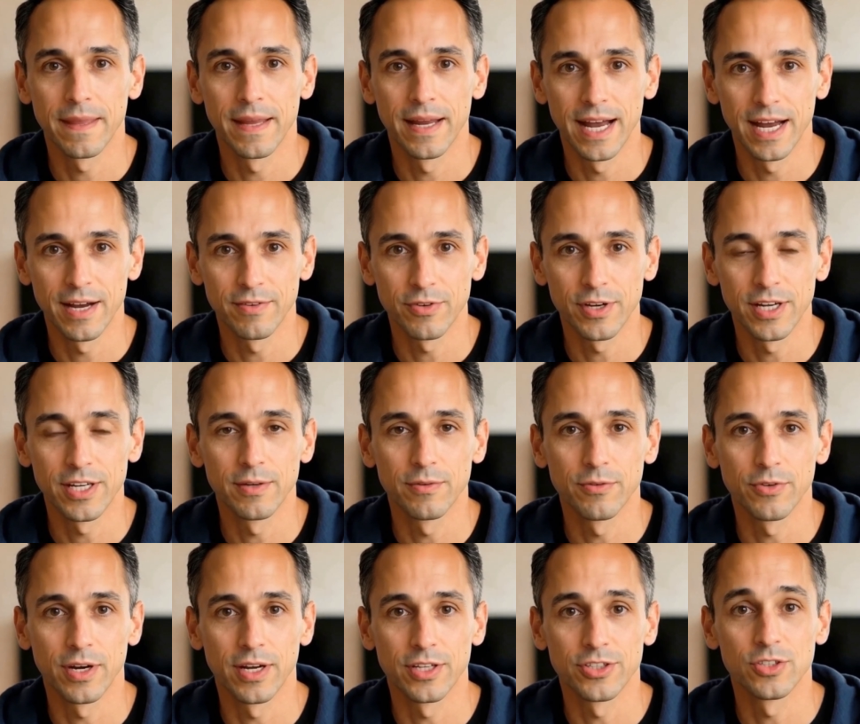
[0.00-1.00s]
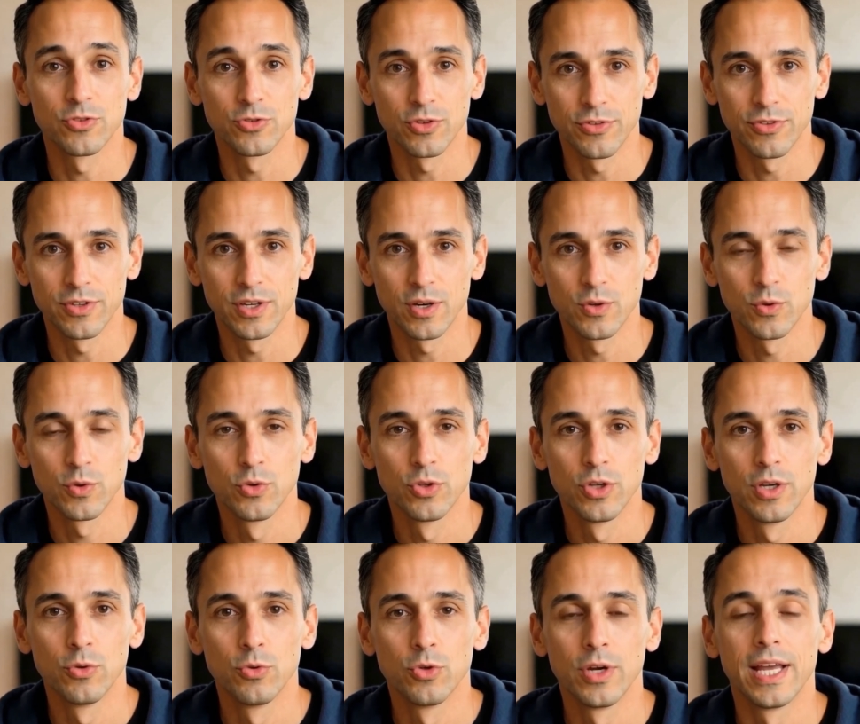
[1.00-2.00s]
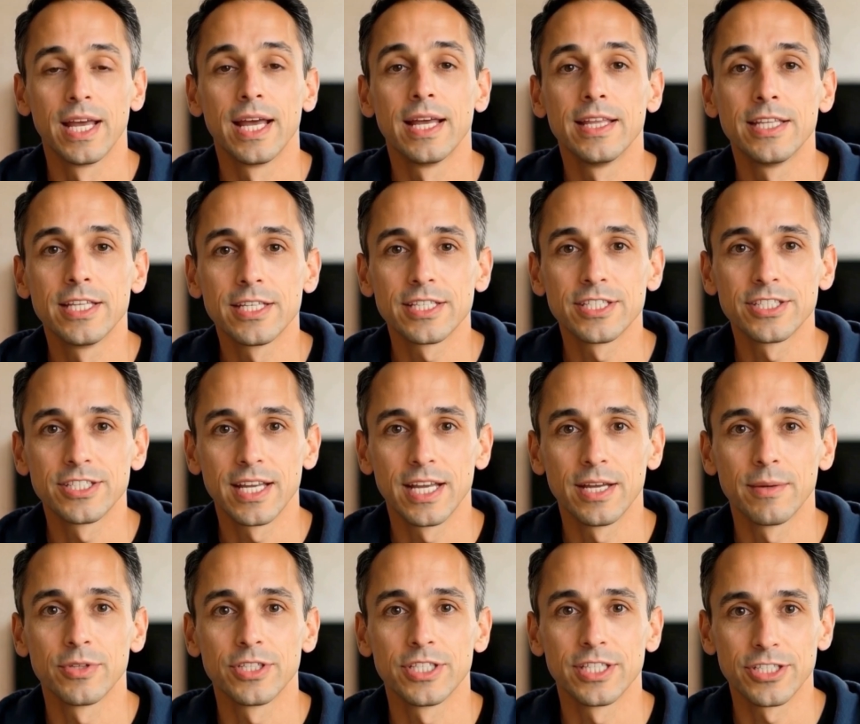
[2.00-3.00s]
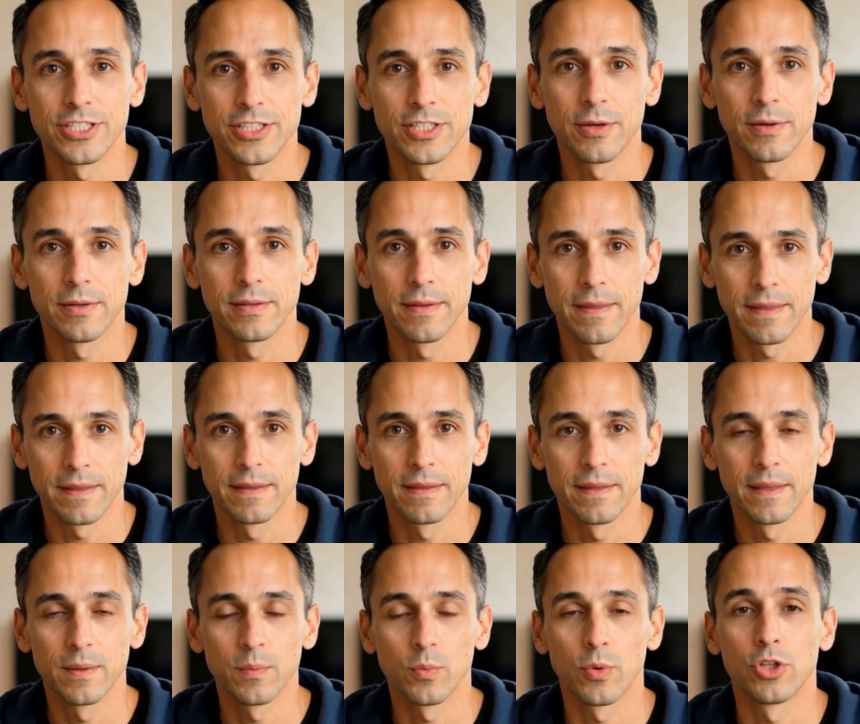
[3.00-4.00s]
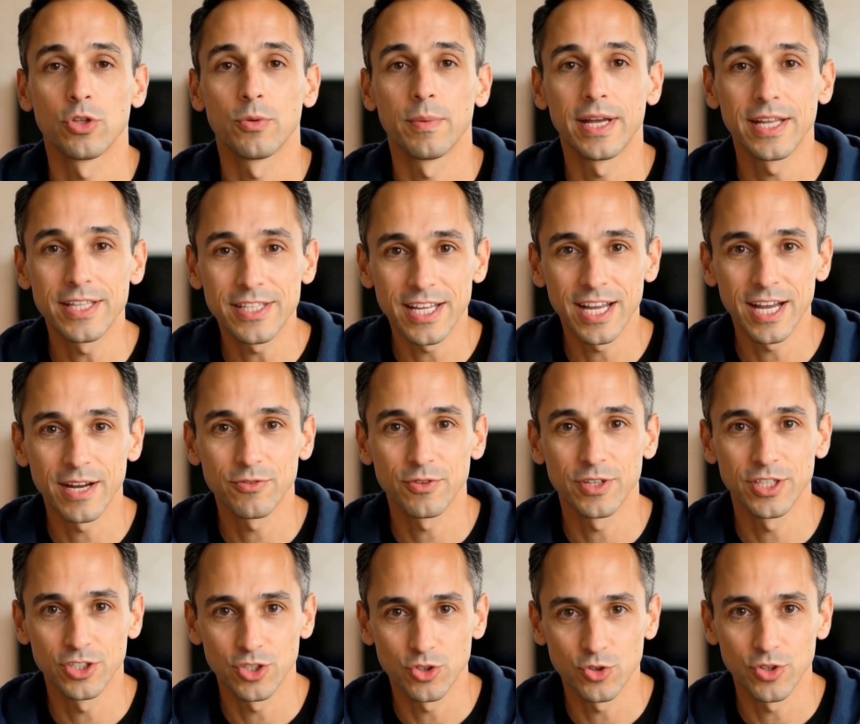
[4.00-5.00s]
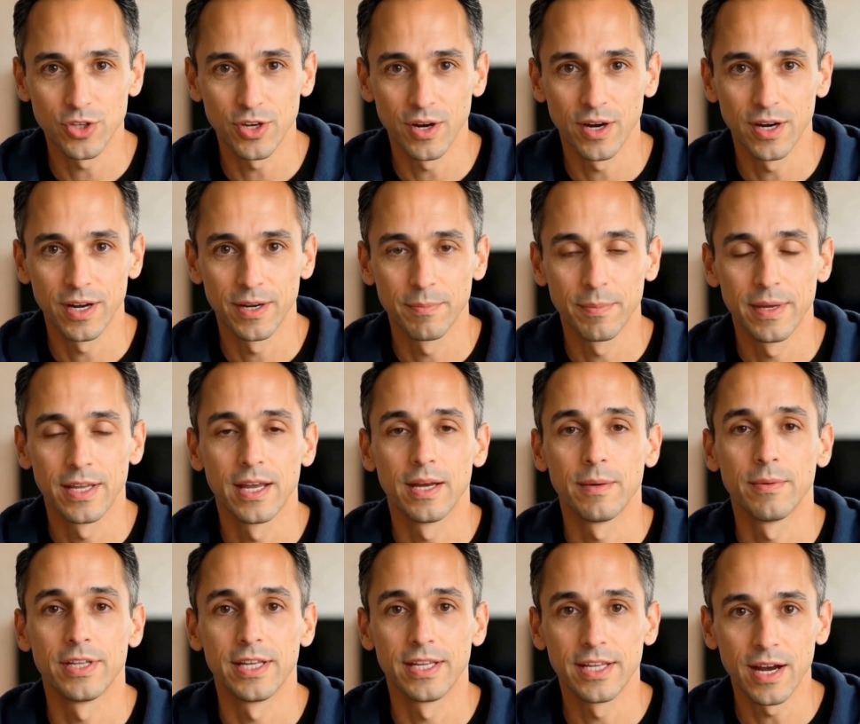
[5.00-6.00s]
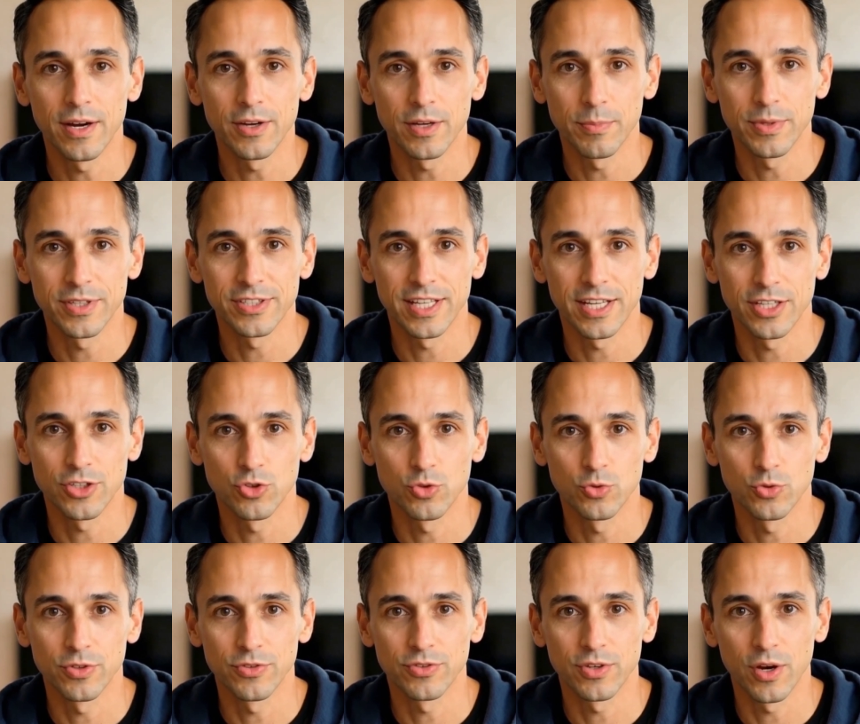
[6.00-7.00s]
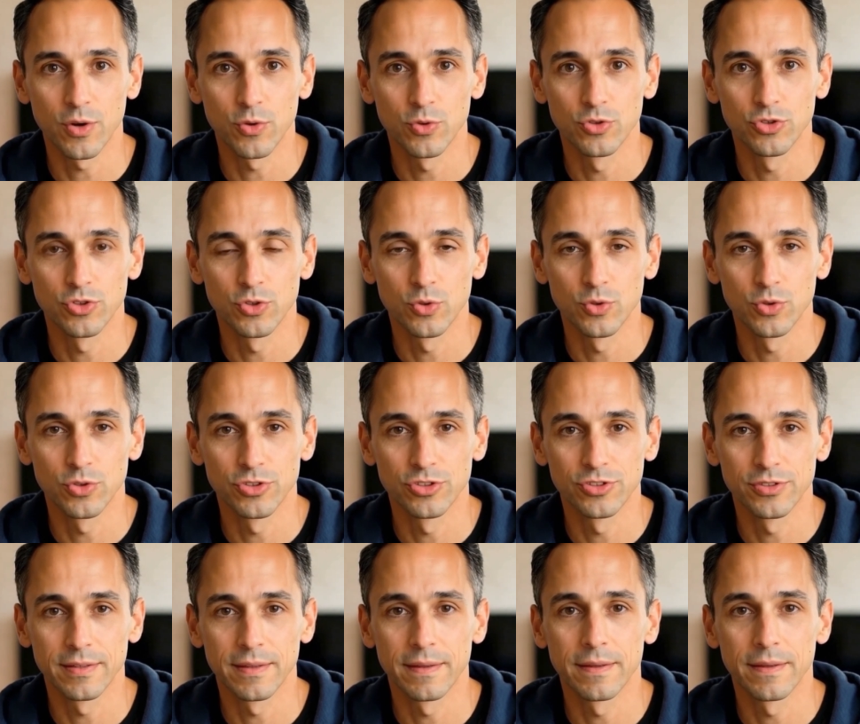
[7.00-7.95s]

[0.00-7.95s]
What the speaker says: Every converted referral can re-enter the same system, which means every new client becomes another potential referral source.